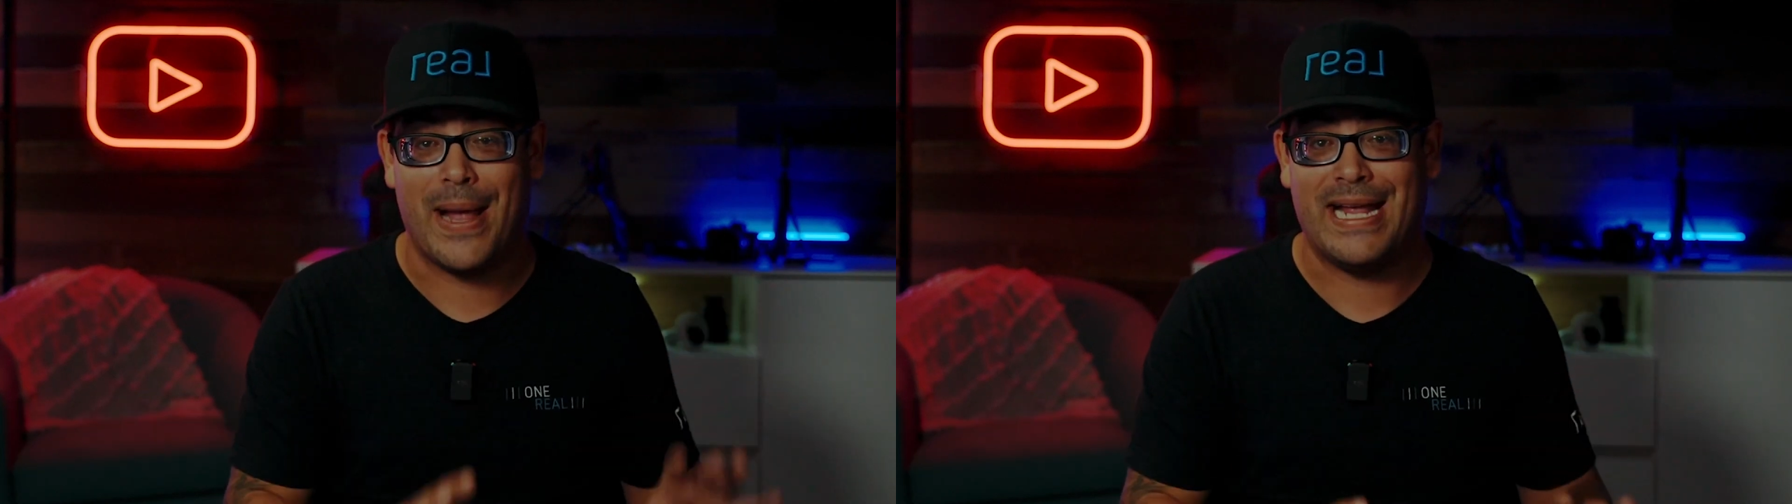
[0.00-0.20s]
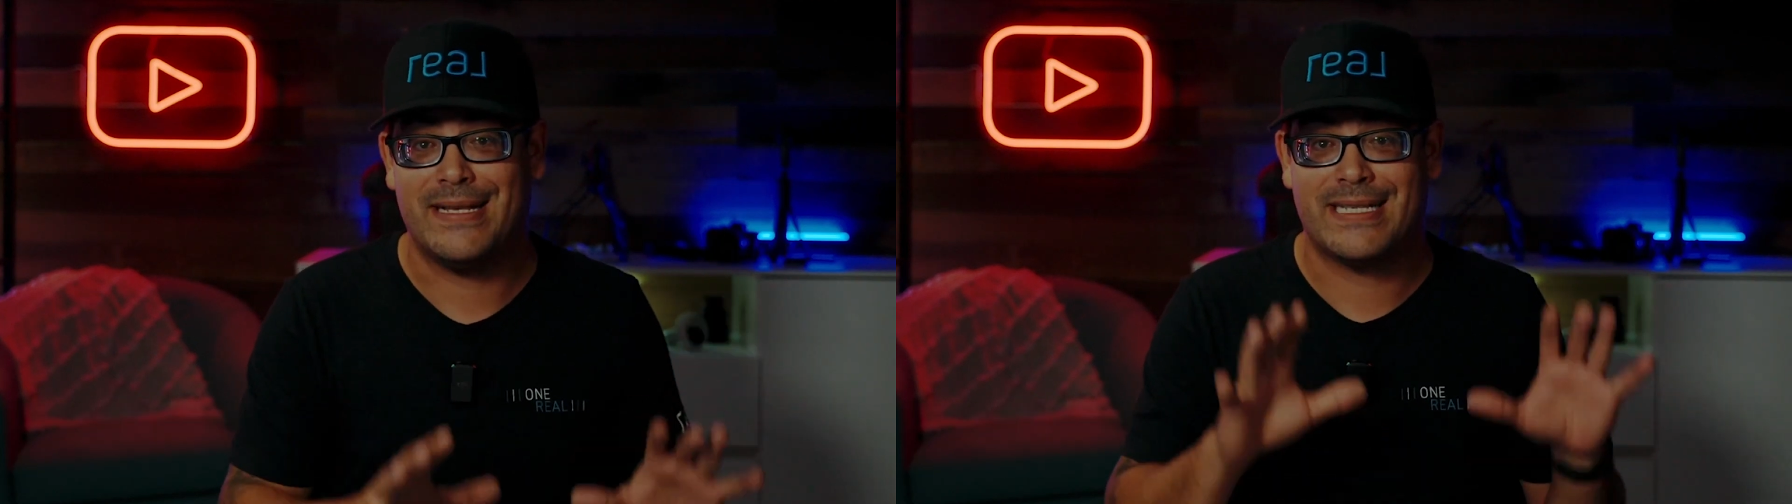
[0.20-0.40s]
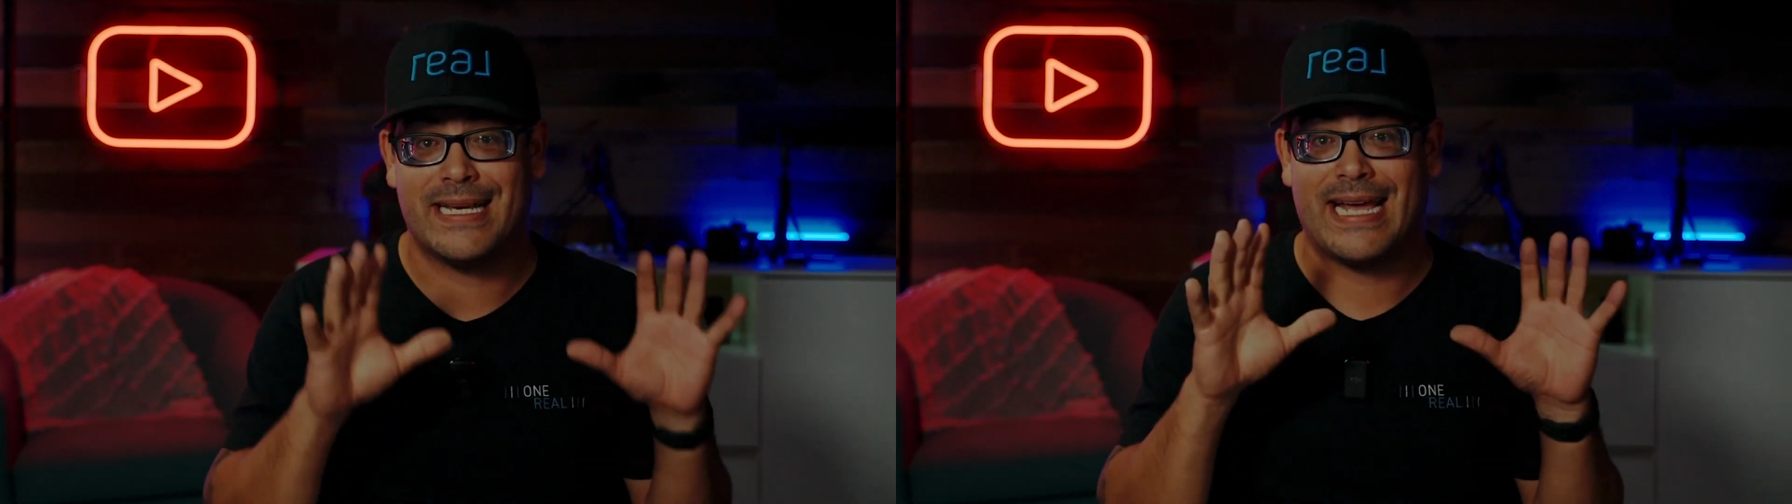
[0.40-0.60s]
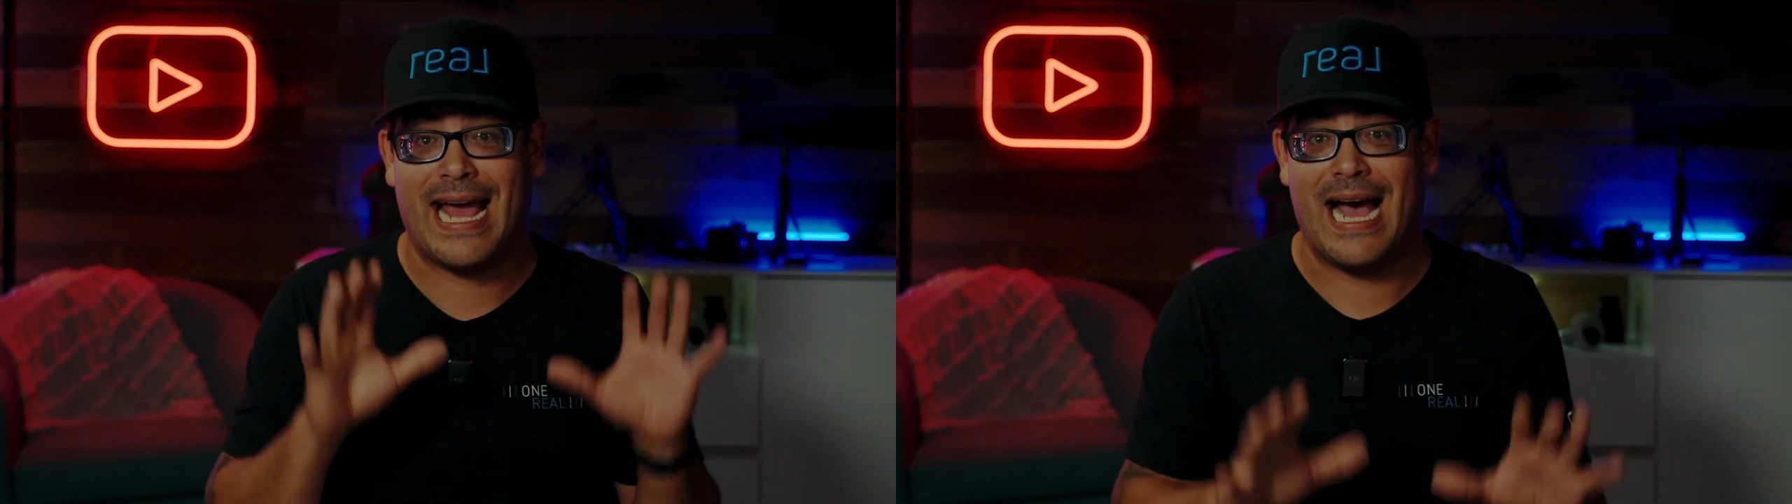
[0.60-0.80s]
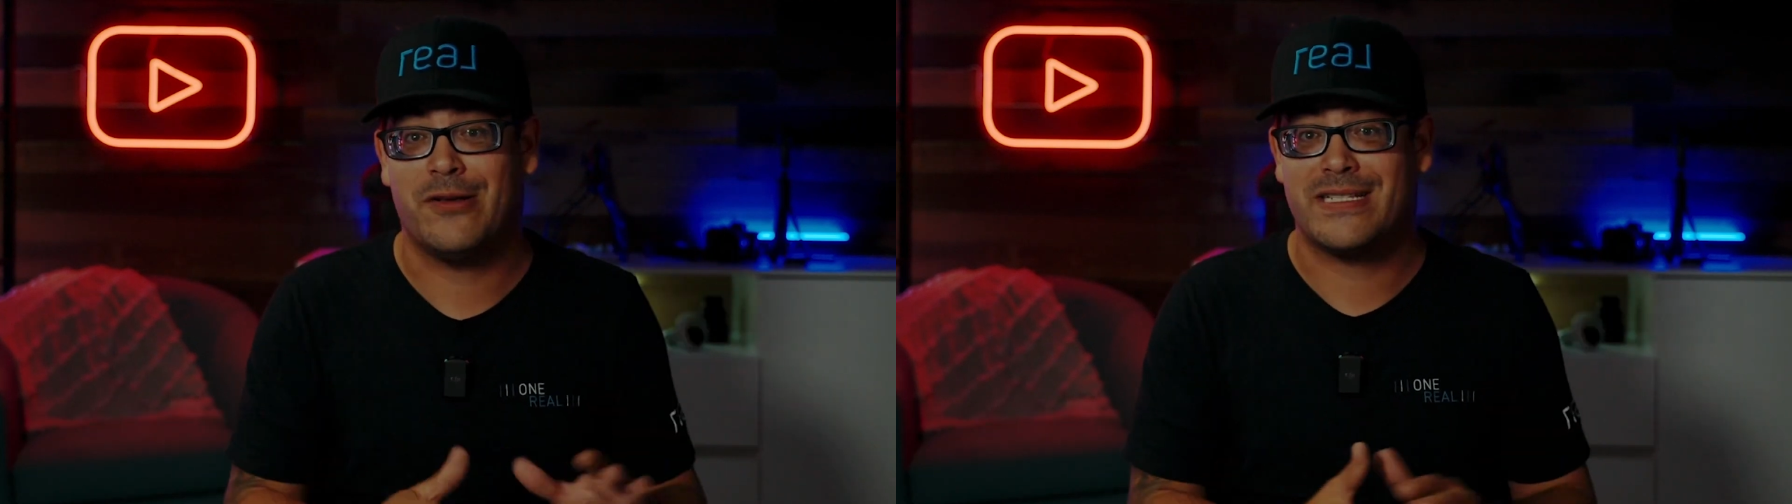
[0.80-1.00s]
basic
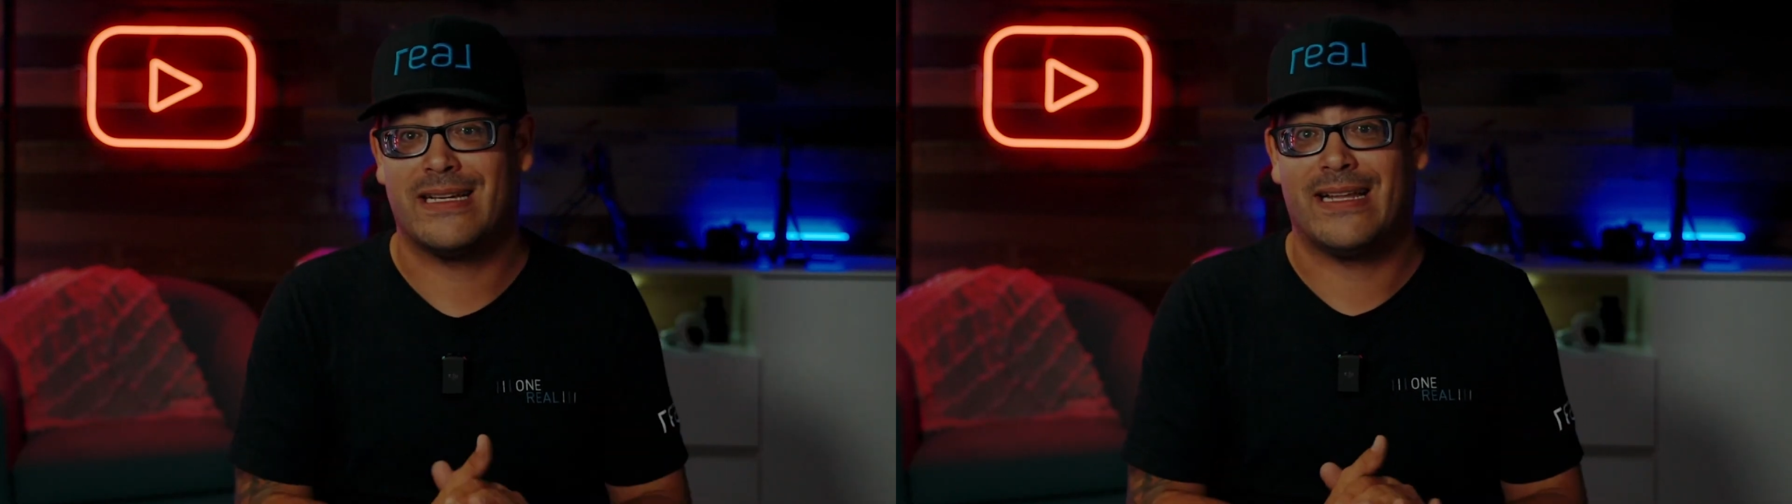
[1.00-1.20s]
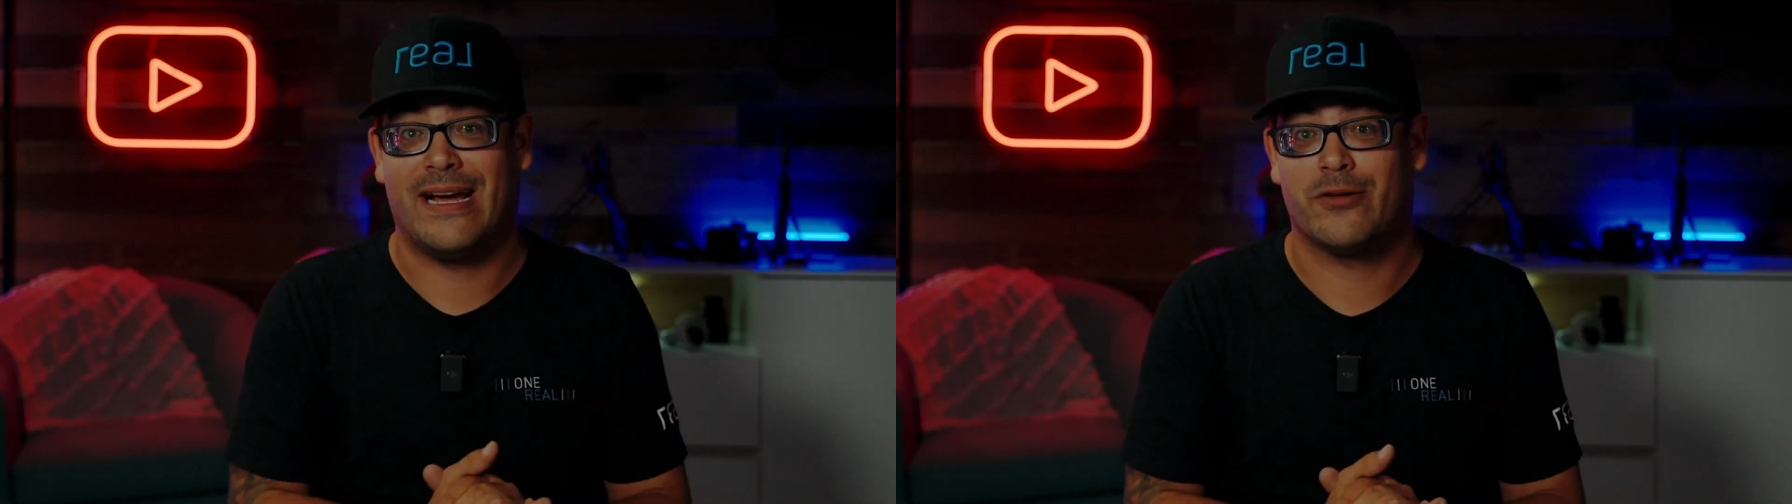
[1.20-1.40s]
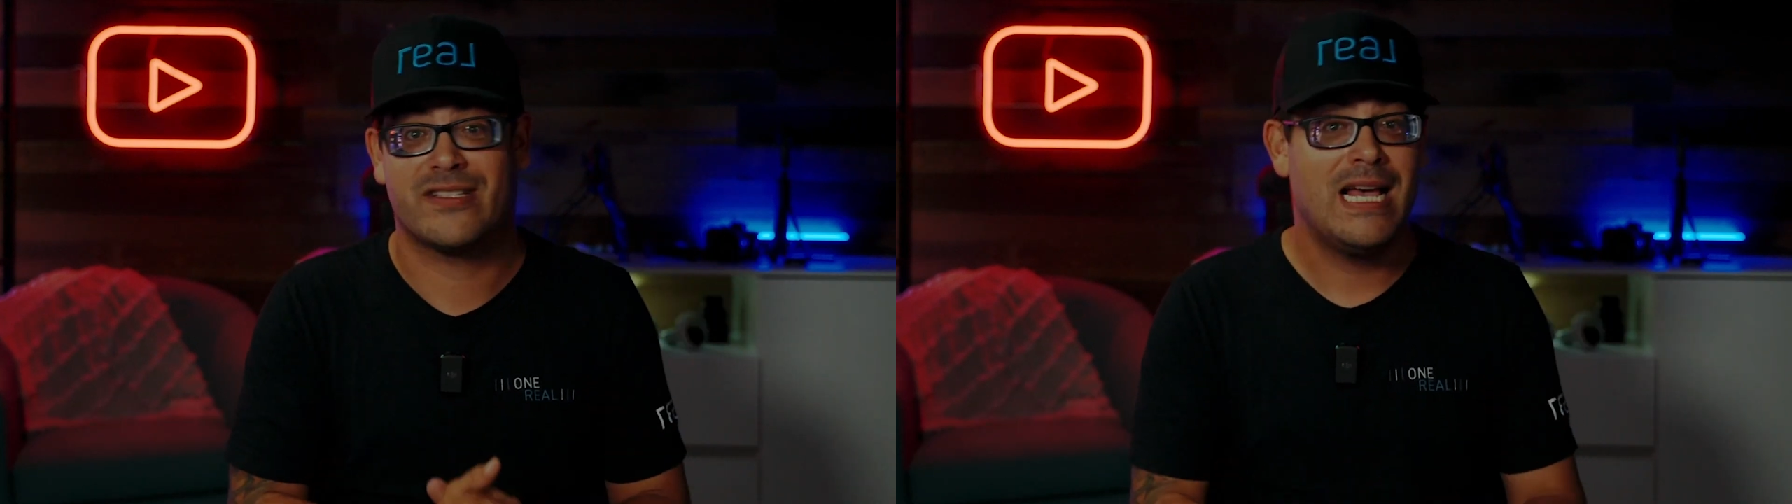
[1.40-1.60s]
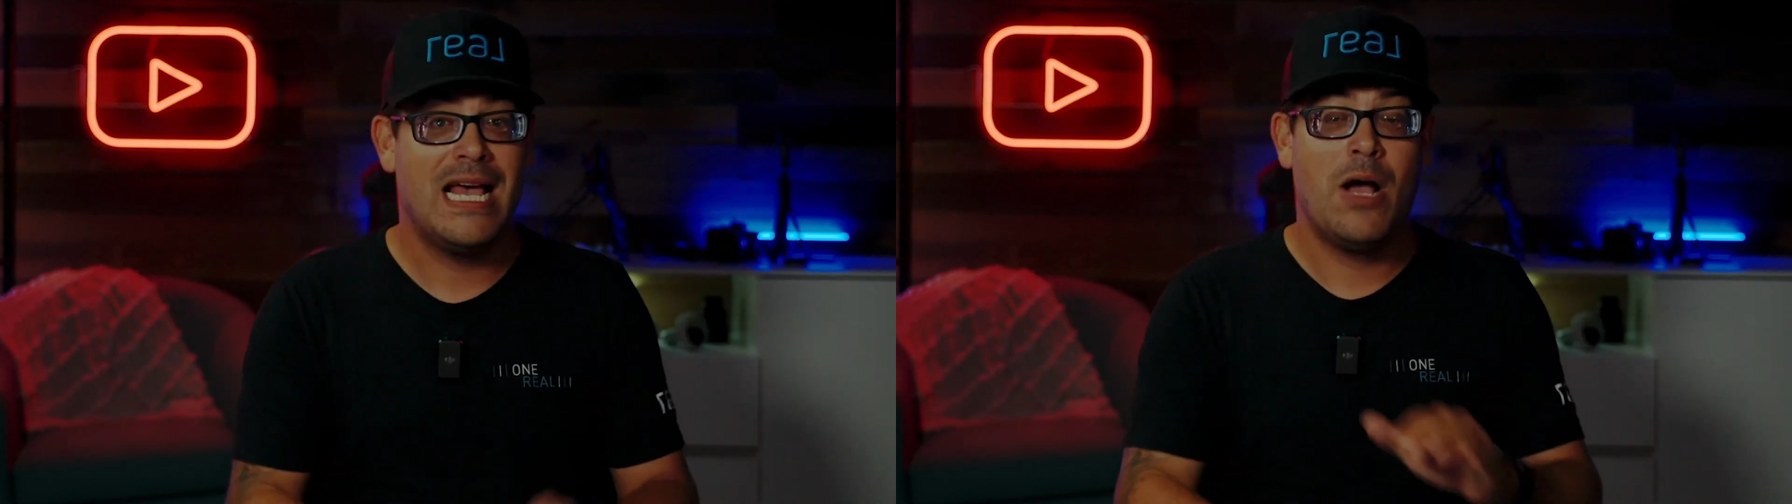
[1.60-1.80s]
housing allowance